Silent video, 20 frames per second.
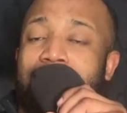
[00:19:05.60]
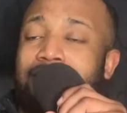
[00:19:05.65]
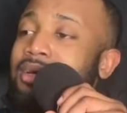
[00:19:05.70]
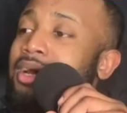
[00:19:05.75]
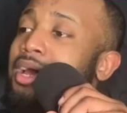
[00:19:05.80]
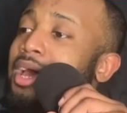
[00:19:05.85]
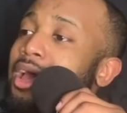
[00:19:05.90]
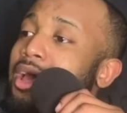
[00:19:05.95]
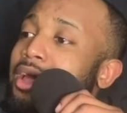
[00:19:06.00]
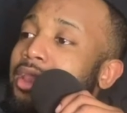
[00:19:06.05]
the
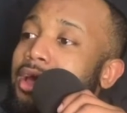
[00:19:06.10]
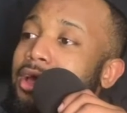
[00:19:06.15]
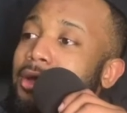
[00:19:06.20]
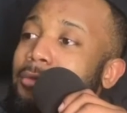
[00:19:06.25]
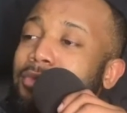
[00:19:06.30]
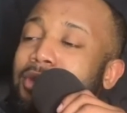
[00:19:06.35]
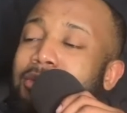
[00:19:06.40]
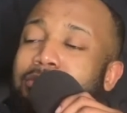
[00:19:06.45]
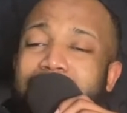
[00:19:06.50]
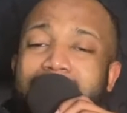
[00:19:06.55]

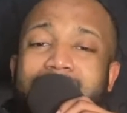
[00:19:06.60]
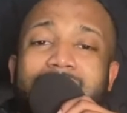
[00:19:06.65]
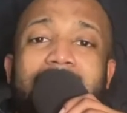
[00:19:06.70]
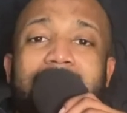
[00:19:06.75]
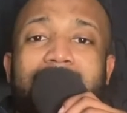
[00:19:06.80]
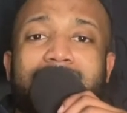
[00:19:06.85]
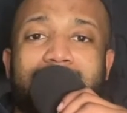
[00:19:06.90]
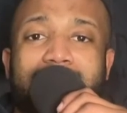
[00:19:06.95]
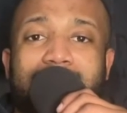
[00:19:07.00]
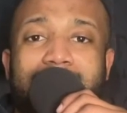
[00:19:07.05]

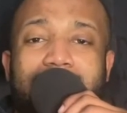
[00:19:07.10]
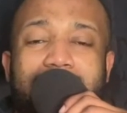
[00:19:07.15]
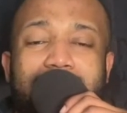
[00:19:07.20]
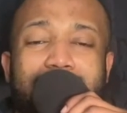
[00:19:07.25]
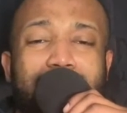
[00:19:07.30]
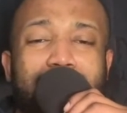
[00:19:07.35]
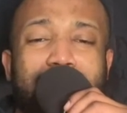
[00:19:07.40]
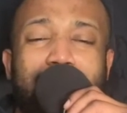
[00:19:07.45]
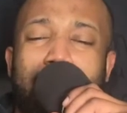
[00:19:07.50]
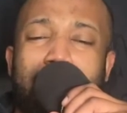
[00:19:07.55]
limitations that can
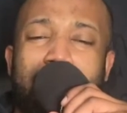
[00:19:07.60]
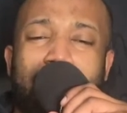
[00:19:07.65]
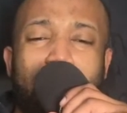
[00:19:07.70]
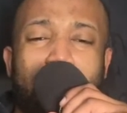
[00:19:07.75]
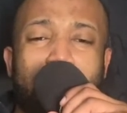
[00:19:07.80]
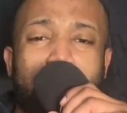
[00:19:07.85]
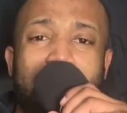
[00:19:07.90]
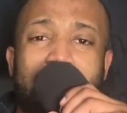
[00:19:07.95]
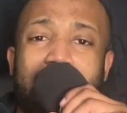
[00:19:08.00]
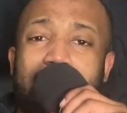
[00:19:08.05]
stop me
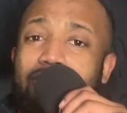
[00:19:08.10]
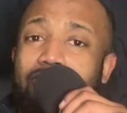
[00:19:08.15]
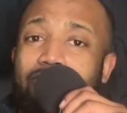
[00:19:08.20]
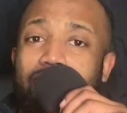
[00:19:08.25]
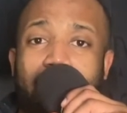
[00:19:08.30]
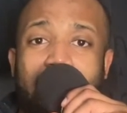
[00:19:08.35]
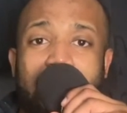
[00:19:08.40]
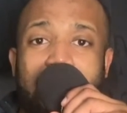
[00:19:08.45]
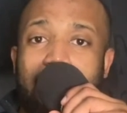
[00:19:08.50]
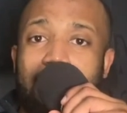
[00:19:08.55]
from being a
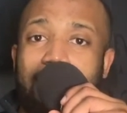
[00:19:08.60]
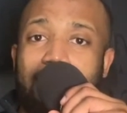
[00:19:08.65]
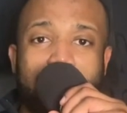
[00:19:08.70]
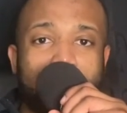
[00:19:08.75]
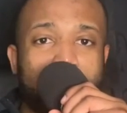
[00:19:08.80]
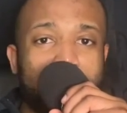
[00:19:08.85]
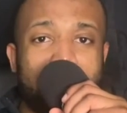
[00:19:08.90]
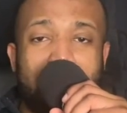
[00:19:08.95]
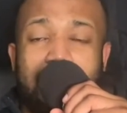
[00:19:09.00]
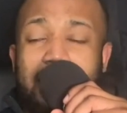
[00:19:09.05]
great
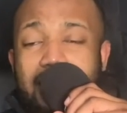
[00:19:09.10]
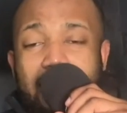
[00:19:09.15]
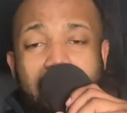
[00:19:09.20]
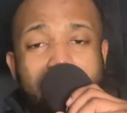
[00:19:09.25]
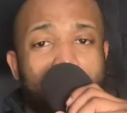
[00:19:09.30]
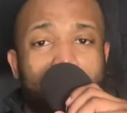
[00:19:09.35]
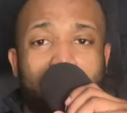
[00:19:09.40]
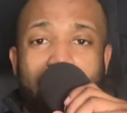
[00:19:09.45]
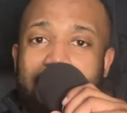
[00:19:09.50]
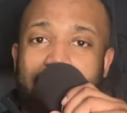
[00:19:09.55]
husband, a
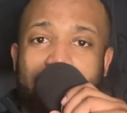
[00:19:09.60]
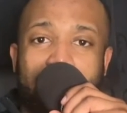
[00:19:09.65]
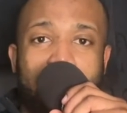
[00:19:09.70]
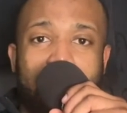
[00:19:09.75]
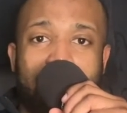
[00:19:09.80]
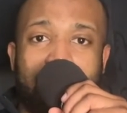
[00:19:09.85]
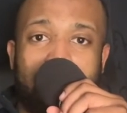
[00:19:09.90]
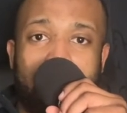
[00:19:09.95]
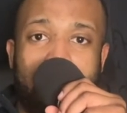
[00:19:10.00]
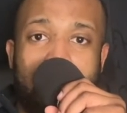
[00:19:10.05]
great
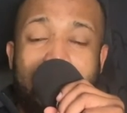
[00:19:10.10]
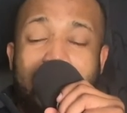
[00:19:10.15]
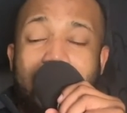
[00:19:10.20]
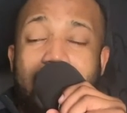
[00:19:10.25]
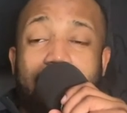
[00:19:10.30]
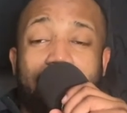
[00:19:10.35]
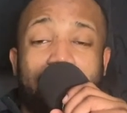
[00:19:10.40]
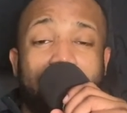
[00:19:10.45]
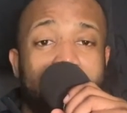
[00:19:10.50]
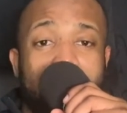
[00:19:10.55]
father.
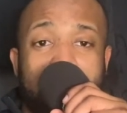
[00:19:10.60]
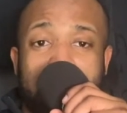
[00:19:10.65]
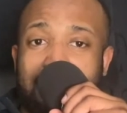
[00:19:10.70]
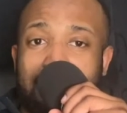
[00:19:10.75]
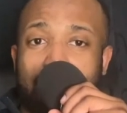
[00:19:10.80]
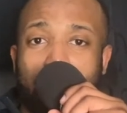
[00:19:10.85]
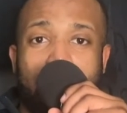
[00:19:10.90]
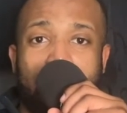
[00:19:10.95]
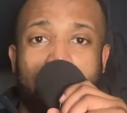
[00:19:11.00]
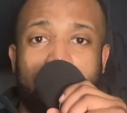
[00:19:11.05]
And this
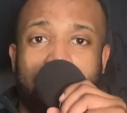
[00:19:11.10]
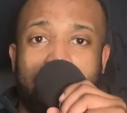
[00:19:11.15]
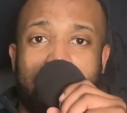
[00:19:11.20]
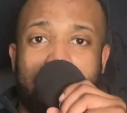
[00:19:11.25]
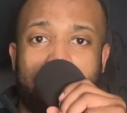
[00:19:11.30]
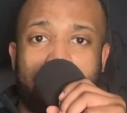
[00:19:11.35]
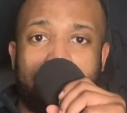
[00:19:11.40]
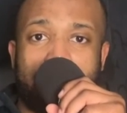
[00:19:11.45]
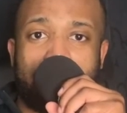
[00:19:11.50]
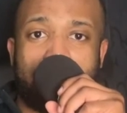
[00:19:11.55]
is one of
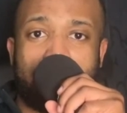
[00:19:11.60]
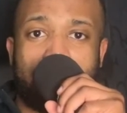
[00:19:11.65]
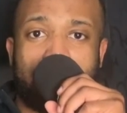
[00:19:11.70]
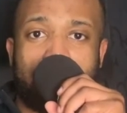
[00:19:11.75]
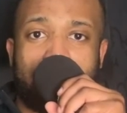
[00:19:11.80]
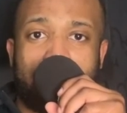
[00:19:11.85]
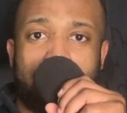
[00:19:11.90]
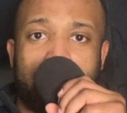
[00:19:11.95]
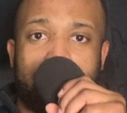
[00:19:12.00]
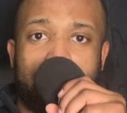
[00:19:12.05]
them.
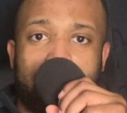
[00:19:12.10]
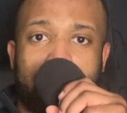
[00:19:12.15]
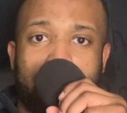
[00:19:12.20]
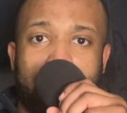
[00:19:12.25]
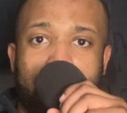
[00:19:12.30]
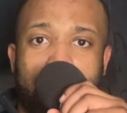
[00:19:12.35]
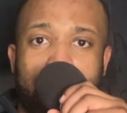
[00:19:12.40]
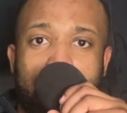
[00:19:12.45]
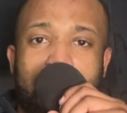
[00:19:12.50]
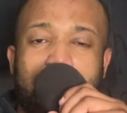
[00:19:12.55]

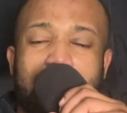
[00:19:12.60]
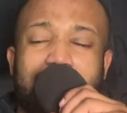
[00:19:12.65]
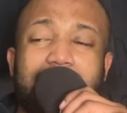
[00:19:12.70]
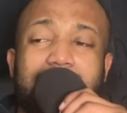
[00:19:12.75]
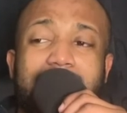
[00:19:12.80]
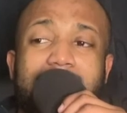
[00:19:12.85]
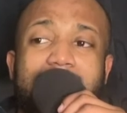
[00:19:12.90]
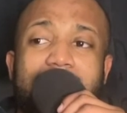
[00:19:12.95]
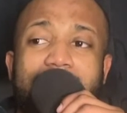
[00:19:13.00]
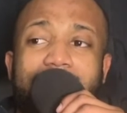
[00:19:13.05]

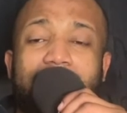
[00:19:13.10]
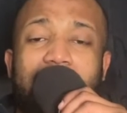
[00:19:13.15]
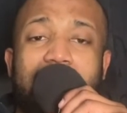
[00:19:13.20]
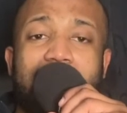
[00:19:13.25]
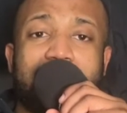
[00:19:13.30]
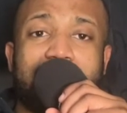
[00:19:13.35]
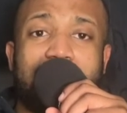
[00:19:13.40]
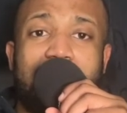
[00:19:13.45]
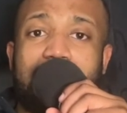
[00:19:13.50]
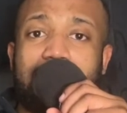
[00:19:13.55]
Seeking
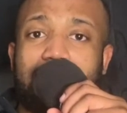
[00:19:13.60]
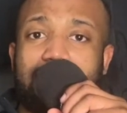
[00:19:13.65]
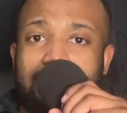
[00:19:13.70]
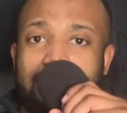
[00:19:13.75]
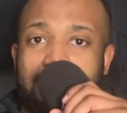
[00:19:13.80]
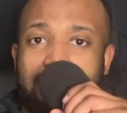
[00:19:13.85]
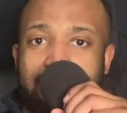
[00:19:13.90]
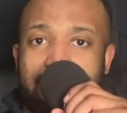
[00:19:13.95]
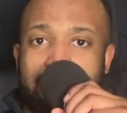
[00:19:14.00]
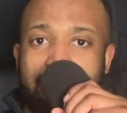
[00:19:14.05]

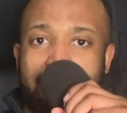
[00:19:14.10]
validation